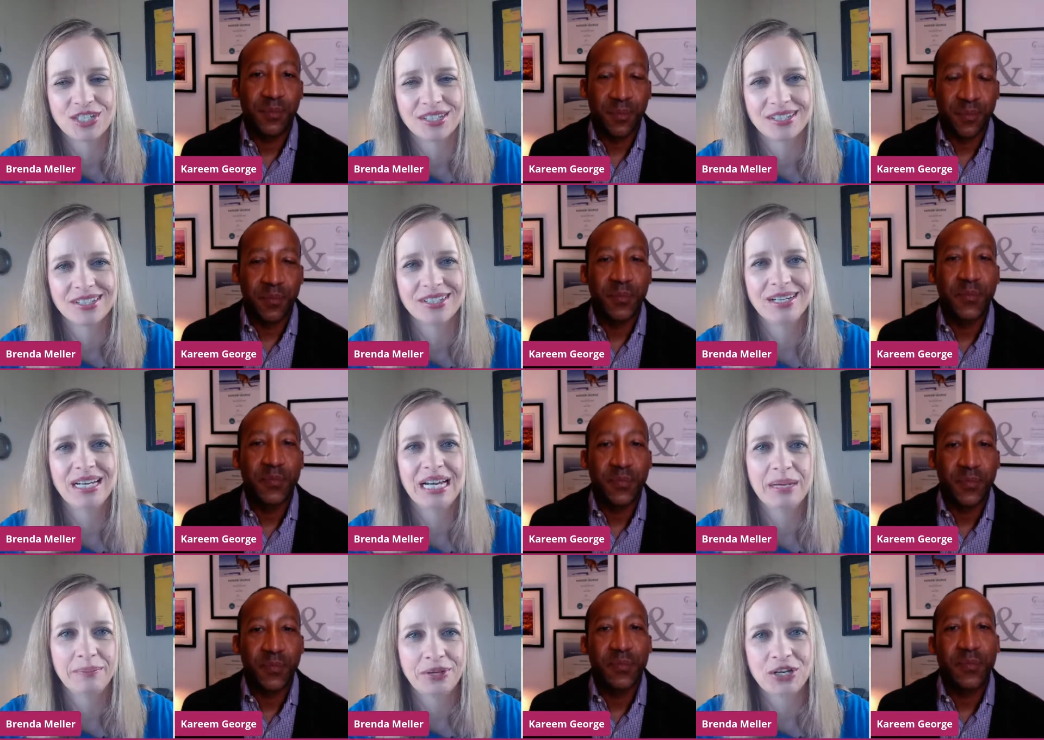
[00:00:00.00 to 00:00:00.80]
Speaker 1: a,
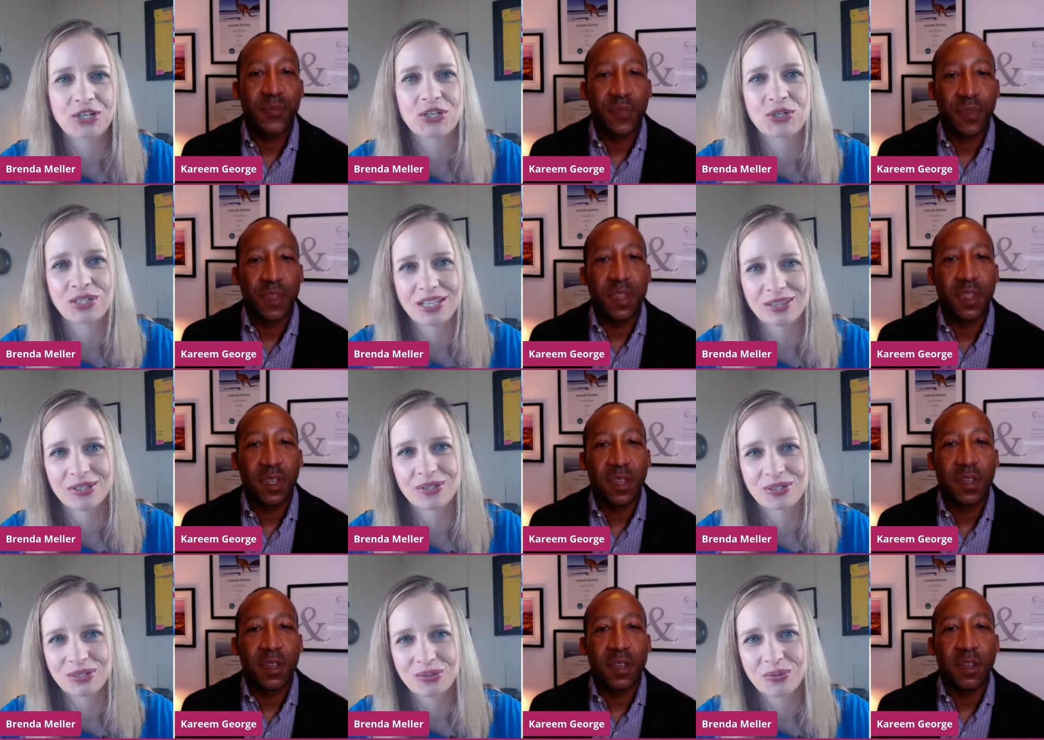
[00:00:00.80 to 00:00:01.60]
a picture that
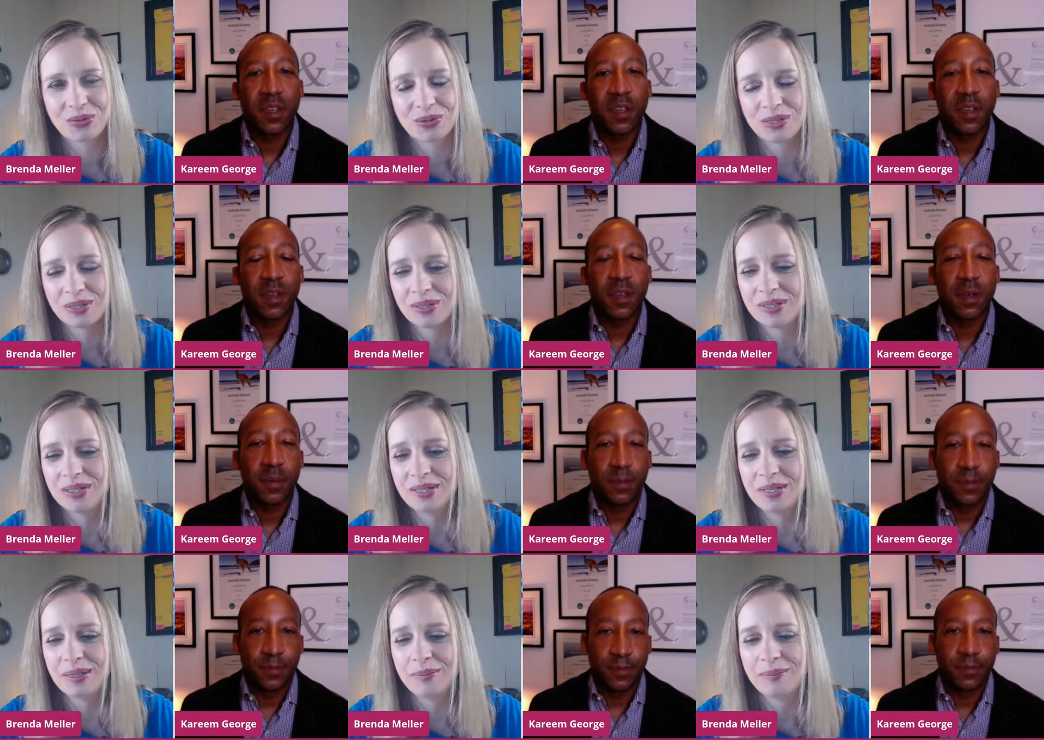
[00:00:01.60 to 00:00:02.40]
looks cool
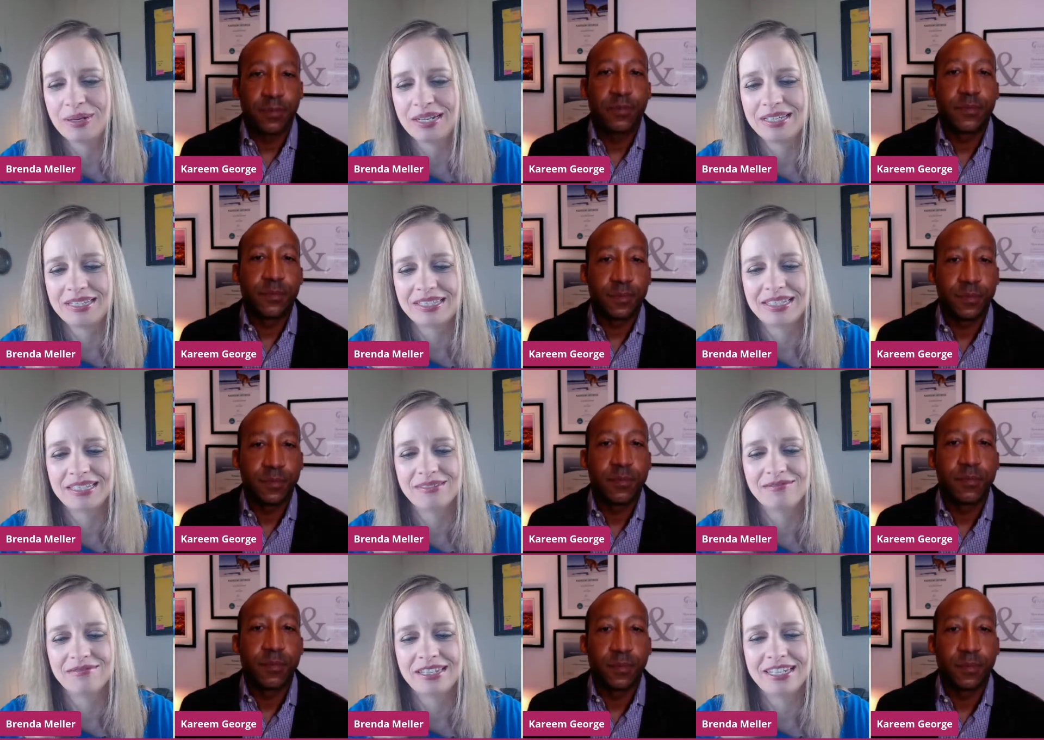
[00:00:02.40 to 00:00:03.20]
but it's
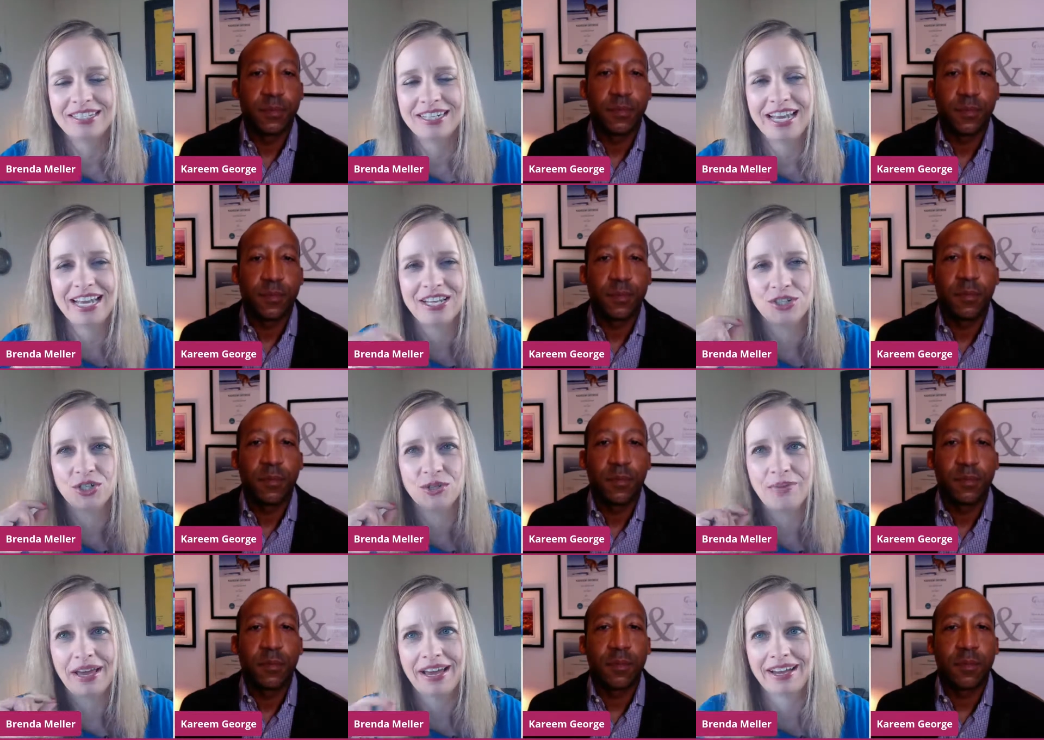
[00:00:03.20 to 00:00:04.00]
it it takes
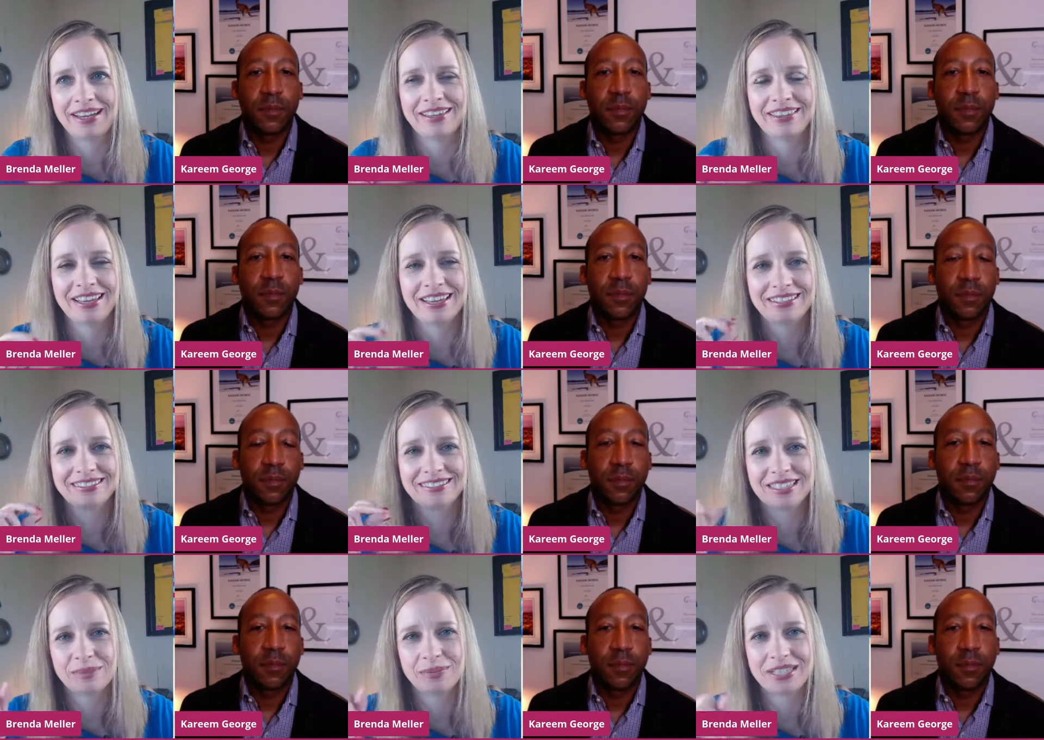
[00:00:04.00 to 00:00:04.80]
you back in
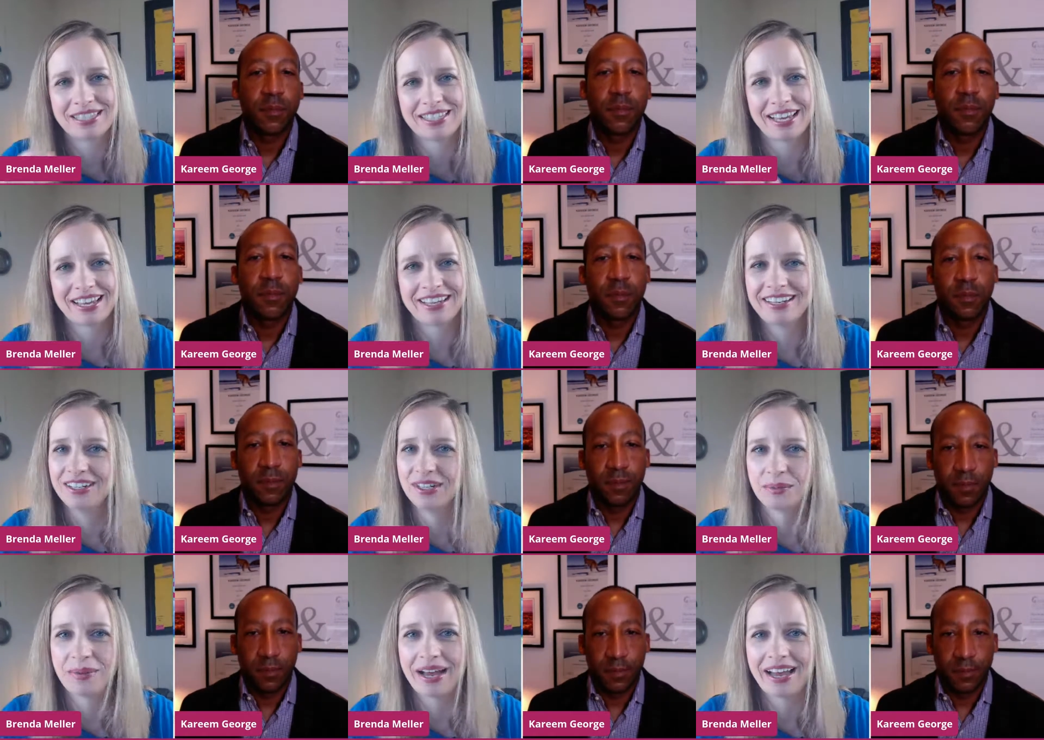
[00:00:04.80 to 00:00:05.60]
that split second
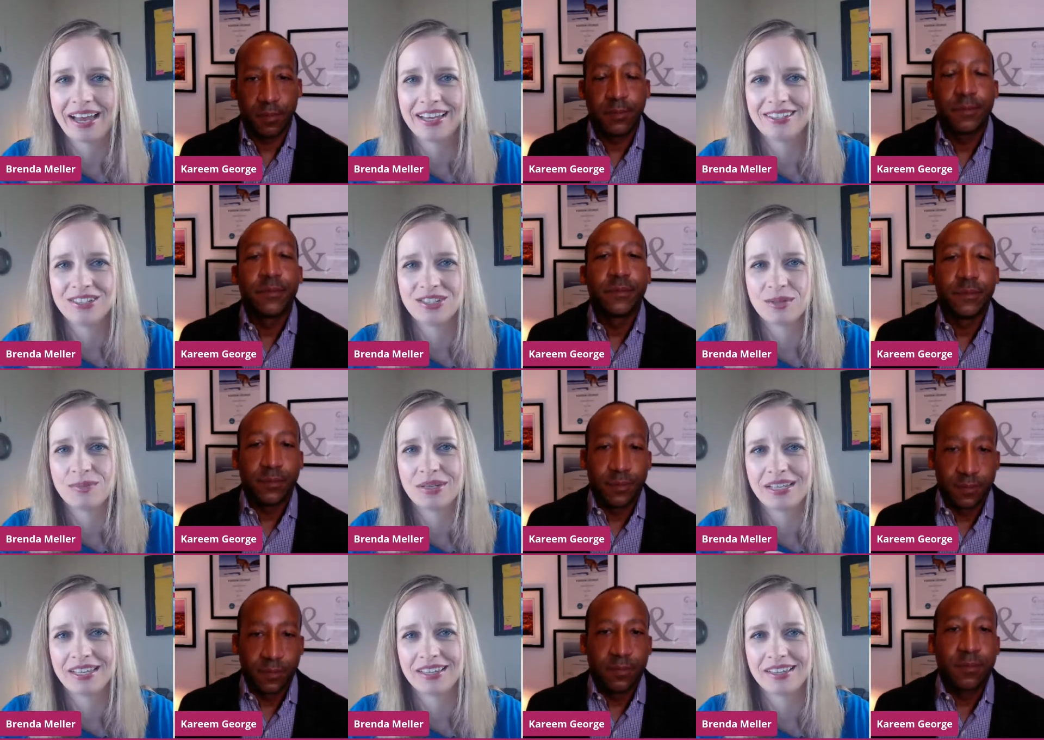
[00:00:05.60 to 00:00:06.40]
in your mind to
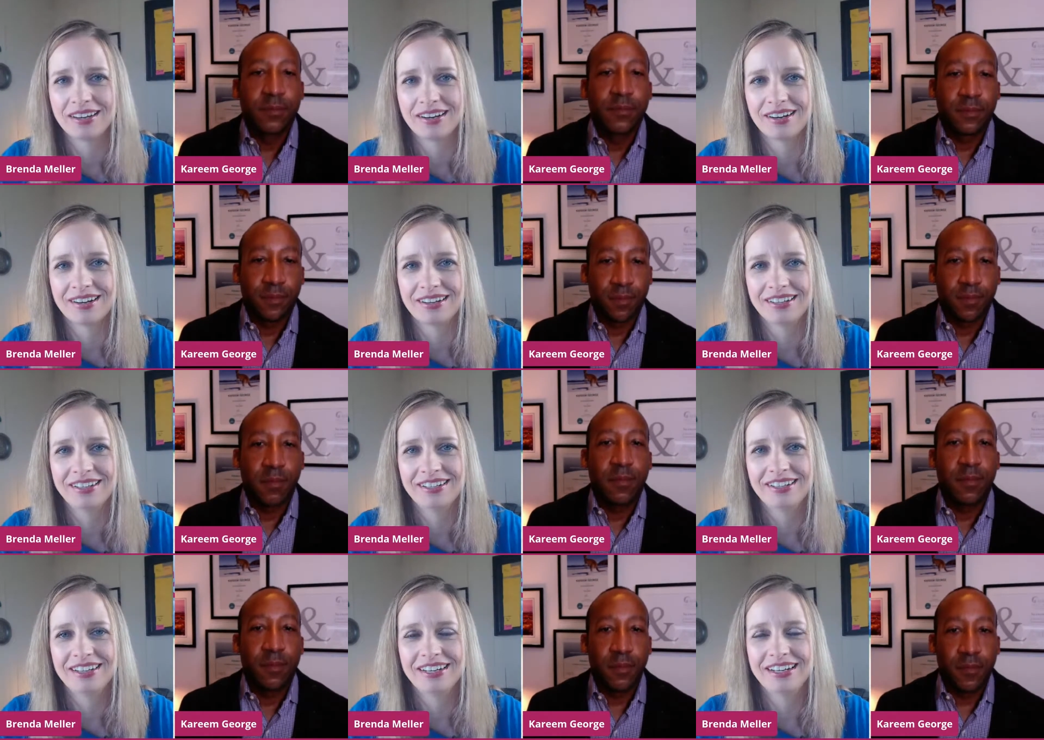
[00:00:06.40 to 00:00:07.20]
being there
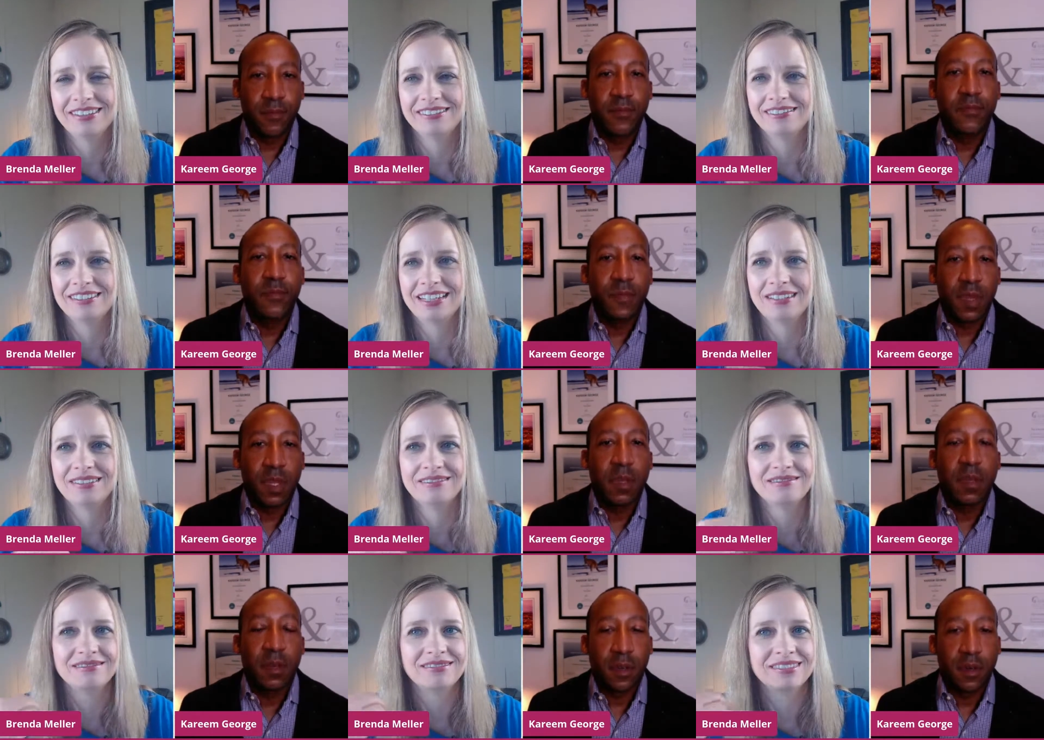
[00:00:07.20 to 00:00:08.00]
and
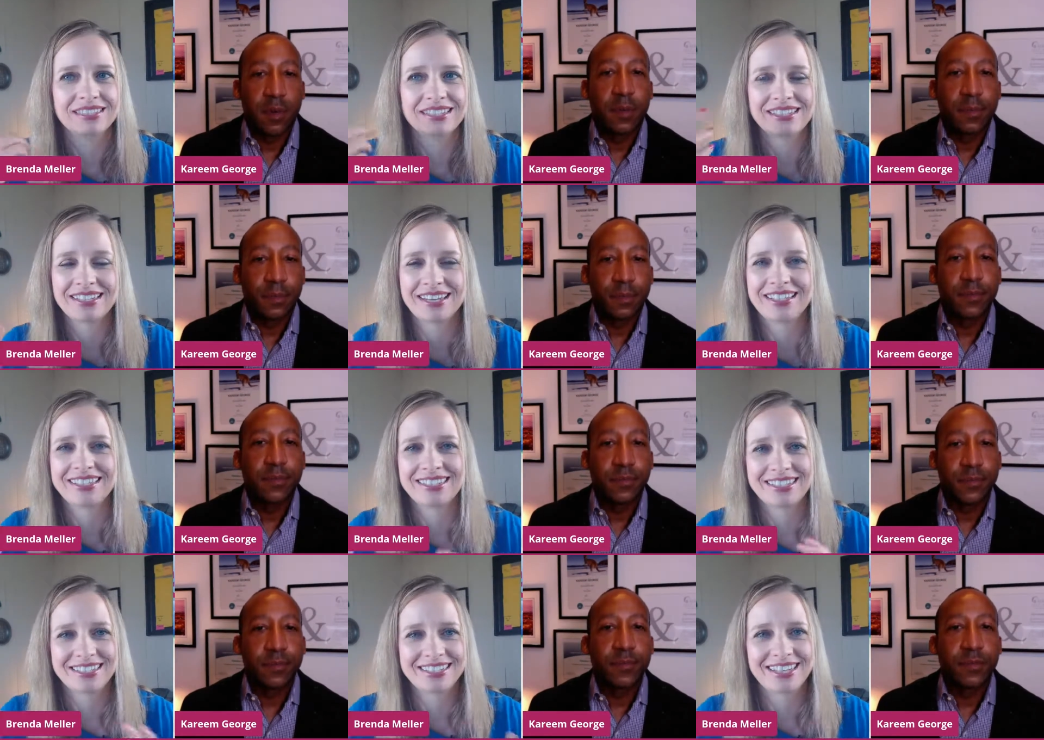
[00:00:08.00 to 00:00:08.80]
and the sights the